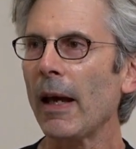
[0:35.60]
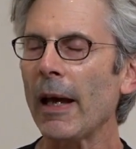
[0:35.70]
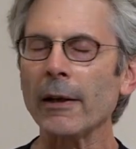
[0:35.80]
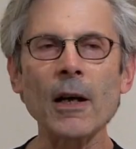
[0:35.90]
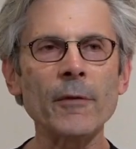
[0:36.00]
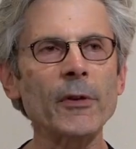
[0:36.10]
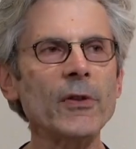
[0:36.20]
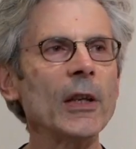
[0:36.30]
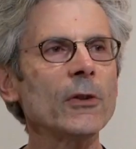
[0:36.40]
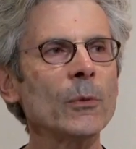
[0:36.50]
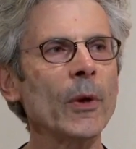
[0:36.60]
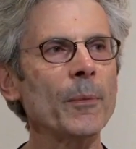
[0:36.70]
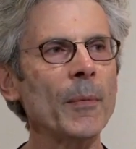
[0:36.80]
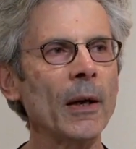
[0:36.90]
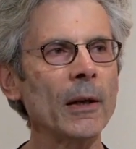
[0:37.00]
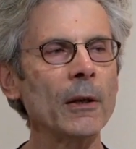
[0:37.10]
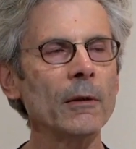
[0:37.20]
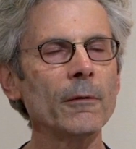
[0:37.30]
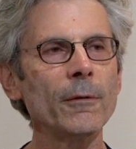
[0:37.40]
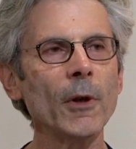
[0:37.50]
had a conversation with my
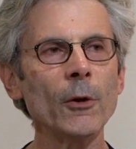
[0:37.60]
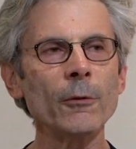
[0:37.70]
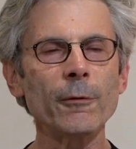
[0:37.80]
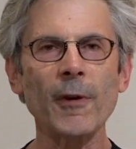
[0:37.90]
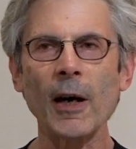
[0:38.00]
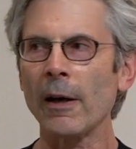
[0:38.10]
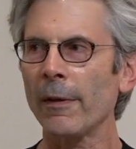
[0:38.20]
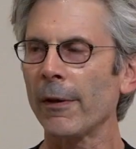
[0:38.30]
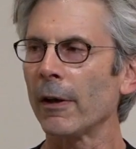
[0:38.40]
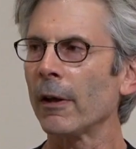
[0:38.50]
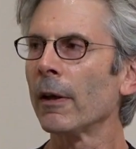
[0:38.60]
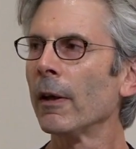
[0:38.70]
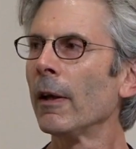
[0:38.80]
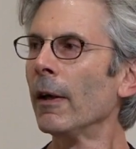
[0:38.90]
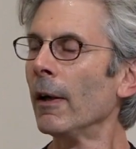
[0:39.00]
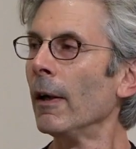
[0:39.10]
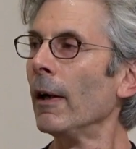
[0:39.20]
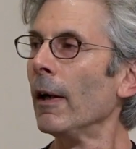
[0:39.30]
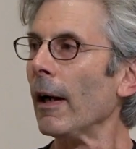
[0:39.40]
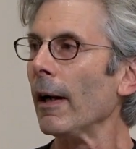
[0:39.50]
own father
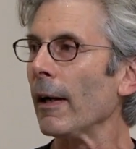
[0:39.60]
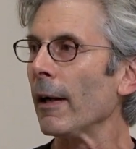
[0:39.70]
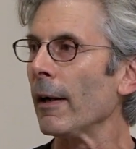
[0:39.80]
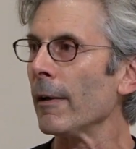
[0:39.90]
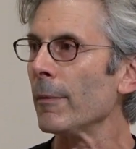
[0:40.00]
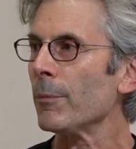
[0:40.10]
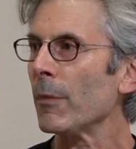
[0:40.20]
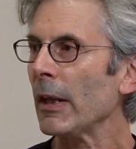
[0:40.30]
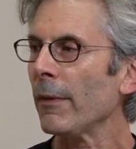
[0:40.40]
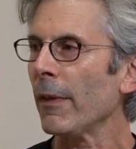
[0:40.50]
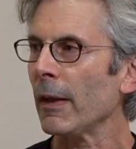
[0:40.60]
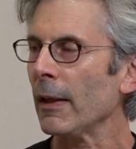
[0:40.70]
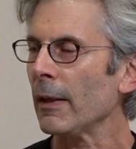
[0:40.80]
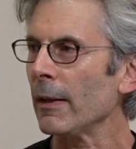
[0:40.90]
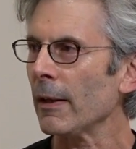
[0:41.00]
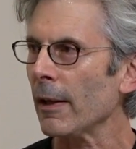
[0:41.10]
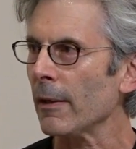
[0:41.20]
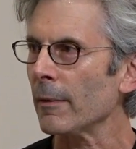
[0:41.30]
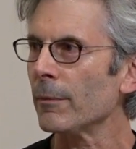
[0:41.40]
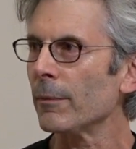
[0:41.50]
um, in the
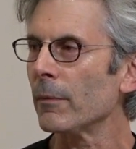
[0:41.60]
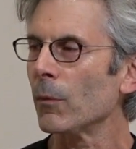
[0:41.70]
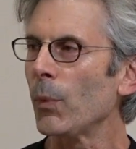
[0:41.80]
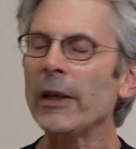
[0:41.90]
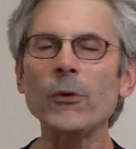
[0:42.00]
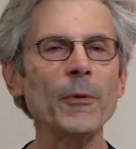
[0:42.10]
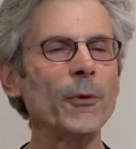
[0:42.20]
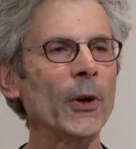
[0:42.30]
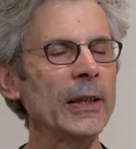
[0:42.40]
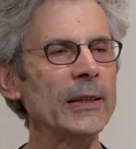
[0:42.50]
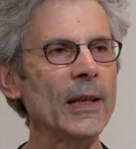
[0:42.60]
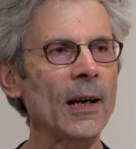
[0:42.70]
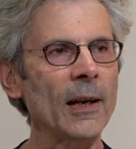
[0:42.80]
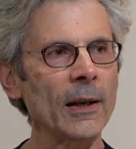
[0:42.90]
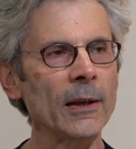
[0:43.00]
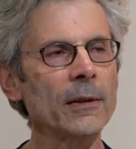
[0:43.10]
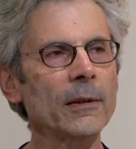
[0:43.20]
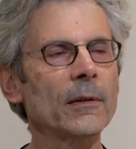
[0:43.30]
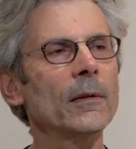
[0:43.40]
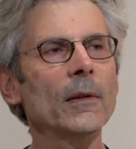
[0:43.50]
uh, weeks before he died,
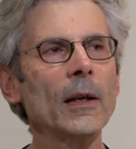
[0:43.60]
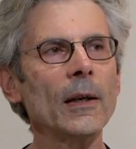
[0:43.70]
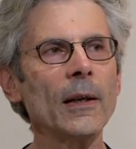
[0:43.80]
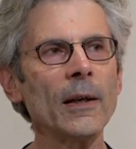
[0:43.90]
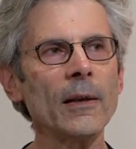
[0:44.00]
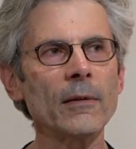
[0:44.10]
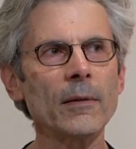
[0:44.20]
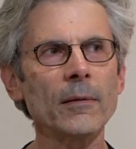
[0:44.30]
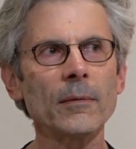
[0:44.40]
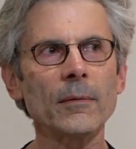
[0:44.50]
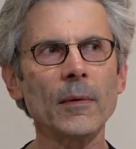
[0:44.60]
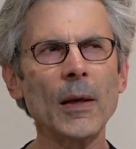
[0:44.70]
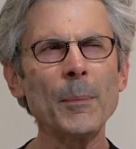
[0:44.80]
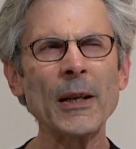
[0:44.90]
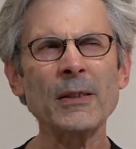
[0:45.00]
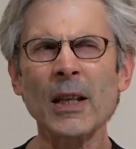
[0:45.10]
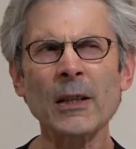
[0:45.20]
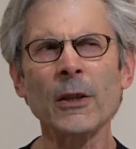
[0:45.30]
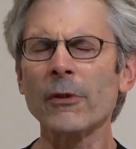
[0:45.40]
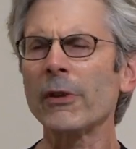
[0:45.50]
uh, about
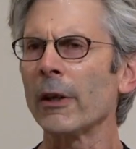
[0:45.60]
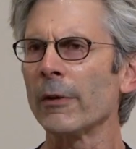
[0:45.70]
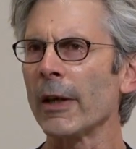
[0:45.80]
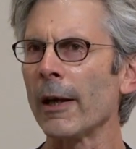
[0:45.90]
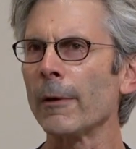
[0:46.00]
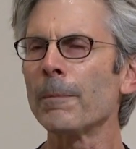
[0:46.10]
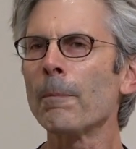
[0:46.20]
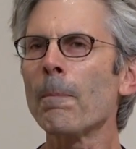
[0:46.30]
ten years ago now.